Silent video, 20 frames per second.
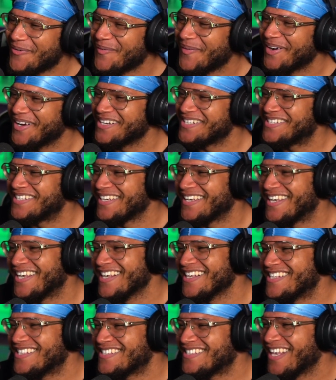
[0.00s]
worst she
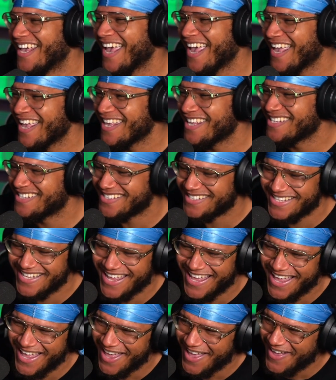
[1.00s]
can say is
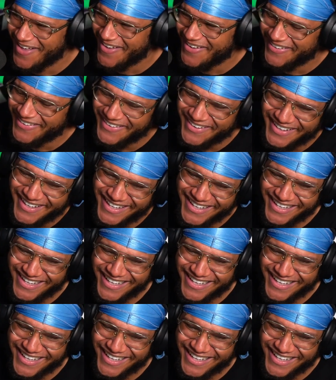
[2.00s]
no.